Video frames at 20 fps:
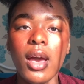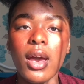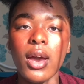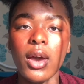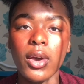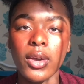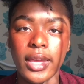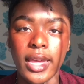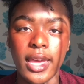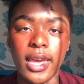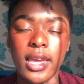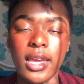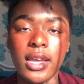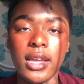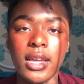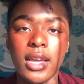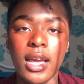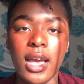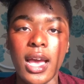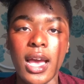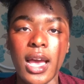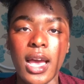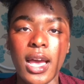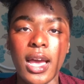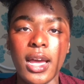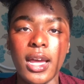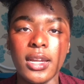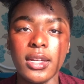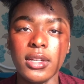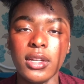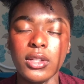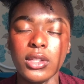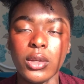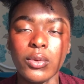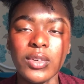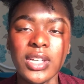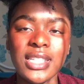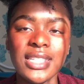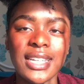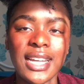Okay, and the
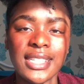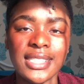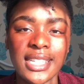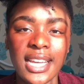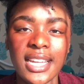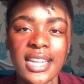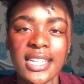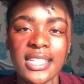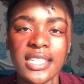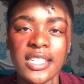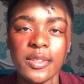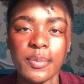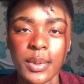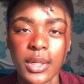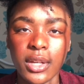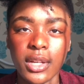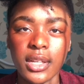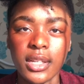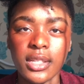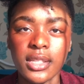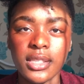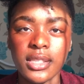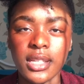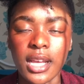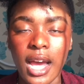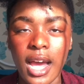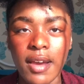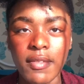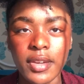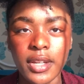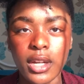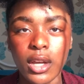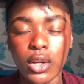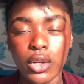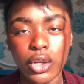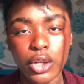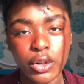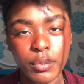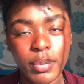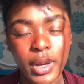reason I say this is because having a
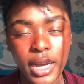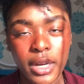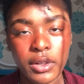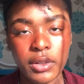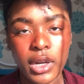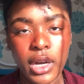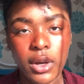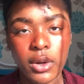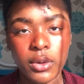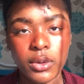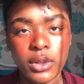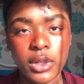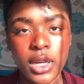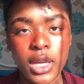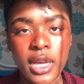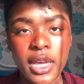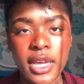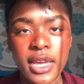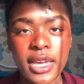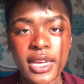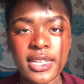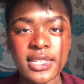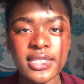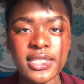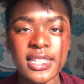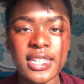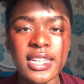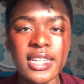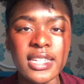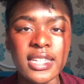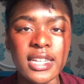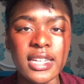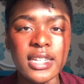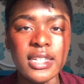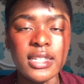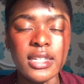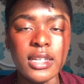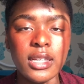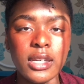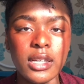good background is needed